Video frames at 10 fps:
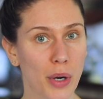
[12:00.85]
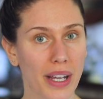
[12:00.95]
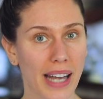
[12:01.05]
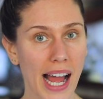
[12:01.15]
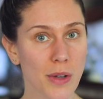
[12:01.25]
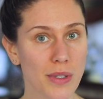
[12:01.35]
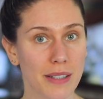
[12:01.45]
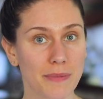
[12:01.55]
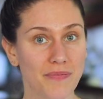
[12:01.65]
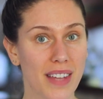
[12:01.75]
broken out,
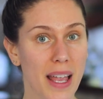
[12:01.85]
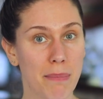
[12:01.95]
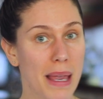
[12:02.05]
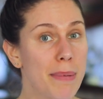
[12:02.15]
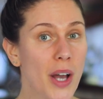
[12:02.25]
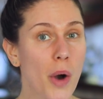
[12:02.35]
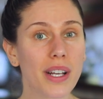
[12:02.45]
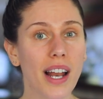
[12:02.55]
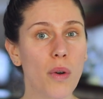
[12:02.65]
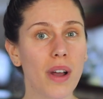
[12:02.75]
Maybe
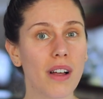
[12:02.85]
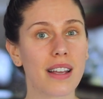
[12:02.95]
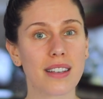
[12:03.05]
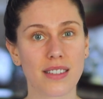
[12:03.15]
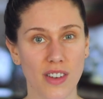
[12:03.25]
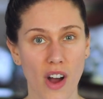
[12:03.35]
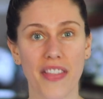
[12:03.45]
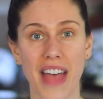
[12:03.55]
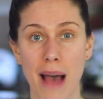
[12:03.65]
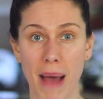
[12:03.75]
coconut oil is
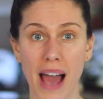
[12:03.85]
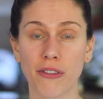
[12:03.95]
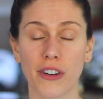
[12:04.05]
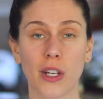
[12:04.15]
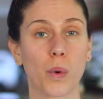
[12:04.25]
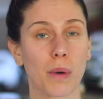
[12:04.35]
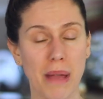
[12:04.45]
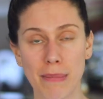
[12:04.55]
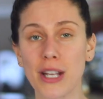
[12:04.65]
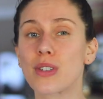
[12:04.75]
not that bad for you, or
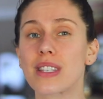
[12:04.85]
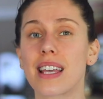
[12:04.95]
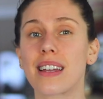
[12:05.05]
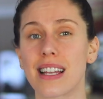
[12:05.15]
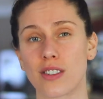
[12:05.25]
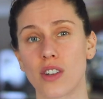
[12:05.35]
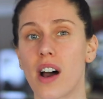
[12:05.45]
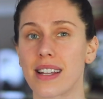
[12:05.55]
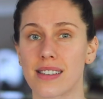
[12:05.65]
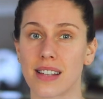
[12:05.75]
maybe your skin is
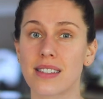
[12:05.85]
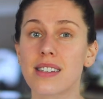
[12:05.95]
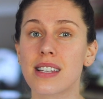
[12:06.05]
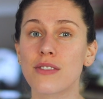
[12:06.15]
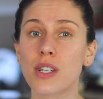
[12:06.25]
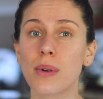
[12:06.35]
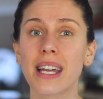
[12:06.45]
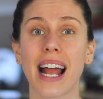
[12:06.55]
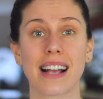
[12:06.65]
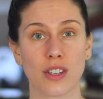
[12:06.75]
not as sensitive to
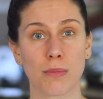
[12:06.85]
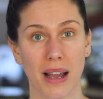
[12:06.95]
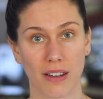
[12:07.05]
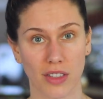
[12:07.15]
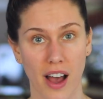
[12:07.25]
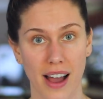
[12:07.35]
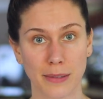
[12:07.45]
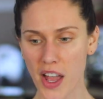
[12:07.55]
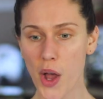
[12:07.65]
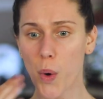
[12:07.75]
it as you might have thought.
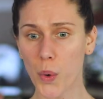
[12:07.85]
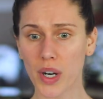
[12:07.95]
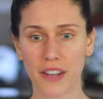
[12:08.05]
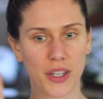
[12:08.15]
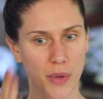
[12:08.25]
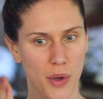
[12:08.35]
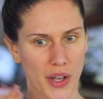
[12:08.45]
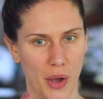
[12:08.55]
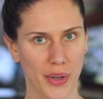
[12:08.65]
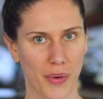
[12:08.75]
Or if you know
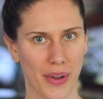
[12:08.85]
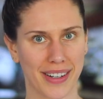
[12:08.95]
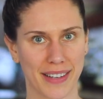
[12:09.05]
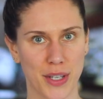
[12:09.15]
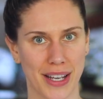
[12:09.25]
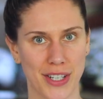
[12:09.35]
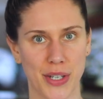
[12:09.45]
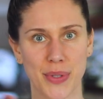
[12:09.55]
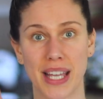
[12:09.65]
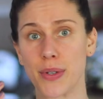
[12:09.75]
that coconut oil gives you
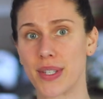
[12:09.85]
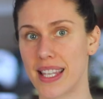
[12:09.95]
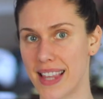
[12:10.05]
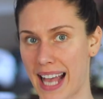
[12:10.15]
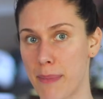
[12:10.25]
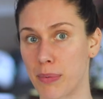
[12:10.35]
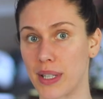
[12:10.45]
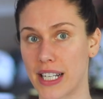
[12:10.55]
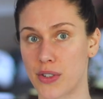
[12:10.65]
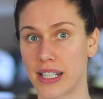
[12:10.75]
issues and you see the
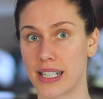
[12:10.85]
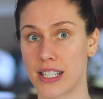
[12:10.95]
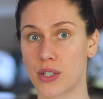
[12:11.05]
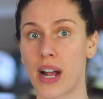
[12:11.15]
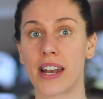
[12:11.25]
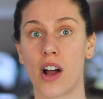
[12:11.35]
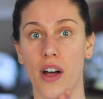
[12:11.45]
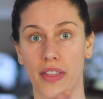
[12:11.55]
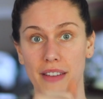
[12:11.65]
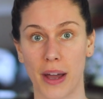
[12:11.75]
caprylic triglyceride
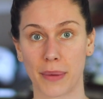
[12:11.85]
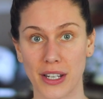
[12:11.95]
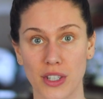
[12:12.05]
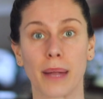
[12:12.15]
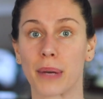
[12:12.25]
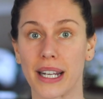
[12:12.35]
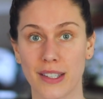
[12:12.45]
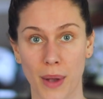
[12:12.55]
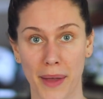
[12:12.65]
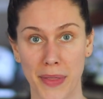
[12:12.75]
on the foundation that
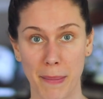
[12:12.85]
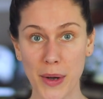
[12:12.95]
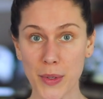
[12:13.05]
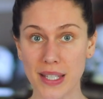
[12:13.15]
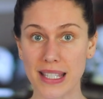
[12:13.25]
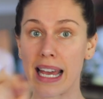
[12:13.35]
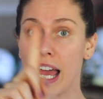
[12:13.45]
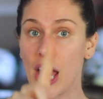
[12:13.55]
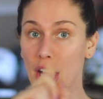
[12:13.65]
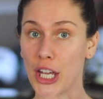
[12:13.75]
breaks you out the most,
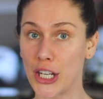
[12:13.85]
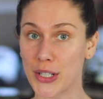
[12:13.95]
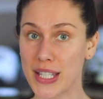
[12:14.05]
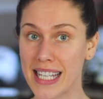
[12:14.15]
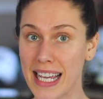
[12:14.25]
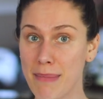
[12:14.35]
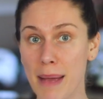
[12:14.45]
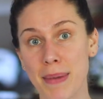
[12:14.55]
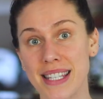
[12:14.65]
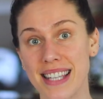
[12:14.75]
your skin
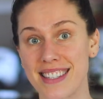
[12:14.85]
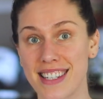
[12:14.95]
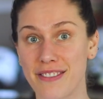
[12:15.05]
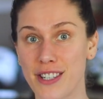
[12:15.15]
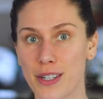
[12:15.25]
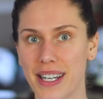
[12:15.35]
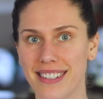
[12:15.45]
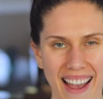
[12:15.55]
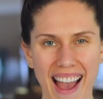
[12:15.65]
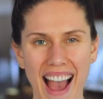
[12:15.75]
might be sensitive to it.
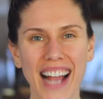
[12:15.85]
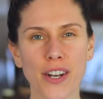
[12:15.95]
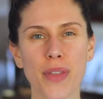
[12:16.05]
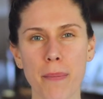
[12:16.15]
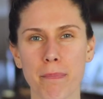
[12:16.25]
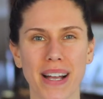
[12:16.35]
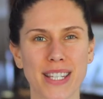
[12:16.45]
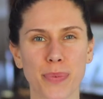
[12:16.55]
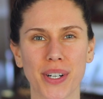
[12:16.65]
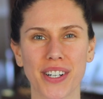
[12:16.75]
I know that
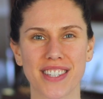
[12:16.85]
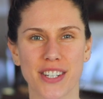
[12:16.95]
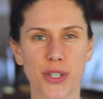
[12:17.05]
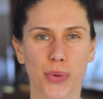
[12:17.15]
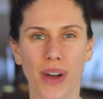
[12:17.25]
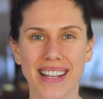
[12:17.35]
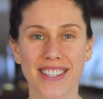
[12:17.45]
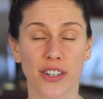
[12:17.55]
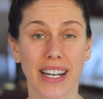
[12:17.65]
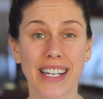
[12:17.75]
buzzwords and
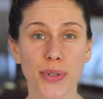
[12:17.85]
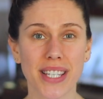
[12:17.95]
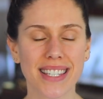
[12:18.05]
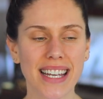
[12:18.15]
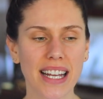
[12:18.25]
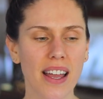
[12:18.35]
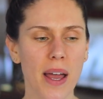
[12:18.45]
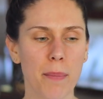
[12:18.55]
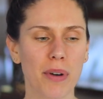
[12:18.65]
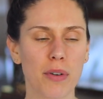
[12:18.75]
trends are interesting,
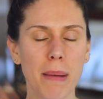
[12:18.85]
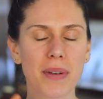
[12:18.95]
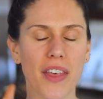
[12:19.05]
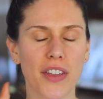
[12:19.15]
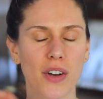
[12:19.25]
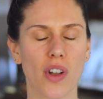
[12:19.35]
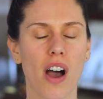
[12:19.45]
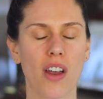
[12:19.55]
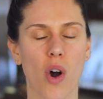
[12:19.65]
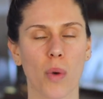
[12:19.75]
but remember that they're
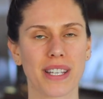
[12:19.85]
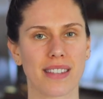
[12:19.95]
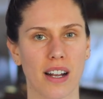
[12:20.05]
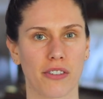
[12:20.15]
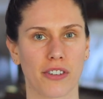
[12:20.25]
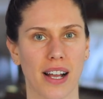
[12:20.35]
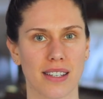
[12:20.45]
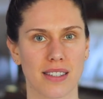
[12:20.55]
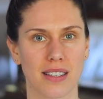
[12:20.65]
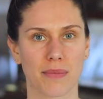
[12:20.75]
not always there for
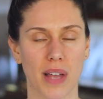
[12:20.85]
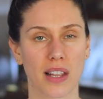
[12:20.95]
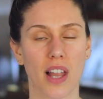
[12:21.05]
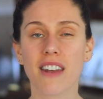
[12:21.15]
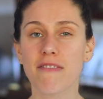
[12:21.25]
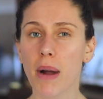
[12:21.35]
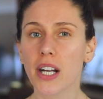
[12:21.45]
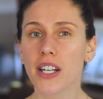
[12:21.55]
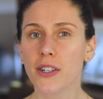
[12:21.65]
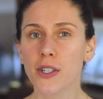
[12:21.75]
us. A lot of
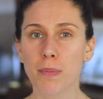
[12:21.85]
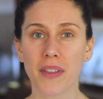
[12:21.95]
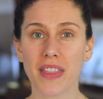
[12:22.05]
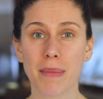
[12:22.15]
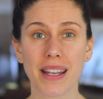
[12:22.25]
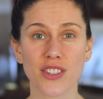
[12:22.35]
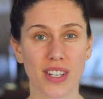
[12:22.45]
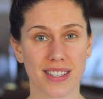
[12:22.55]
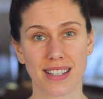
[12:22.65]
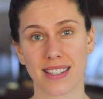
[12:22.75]
marketers put them in
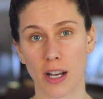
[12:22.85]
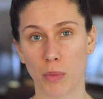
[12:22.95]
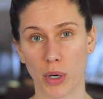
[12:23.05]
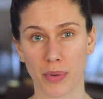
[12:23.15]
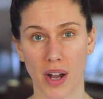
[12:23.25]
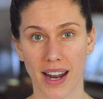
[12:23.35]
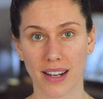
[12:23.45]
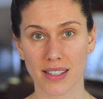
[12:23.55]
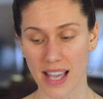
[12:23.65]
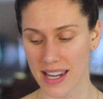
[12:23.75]
just to sell more
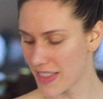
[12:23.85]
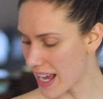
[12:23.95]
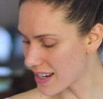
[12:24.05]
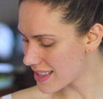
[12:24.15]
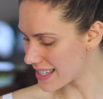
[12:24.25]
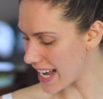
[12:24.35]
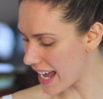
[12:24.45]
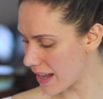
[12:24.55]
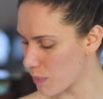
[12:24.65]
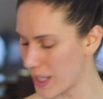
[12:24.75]
products. And at the end of the
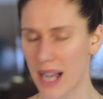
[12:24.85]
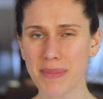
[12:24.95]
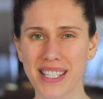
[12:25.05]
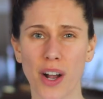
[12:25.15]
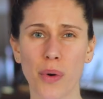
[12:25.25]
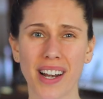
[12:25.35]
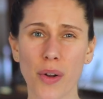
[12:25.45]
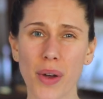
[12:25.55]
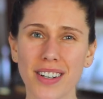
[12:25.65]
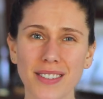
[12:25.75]
day, when it comes to coconut
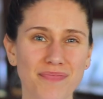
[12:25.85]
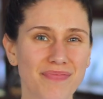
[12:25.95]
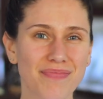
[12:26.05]
oil,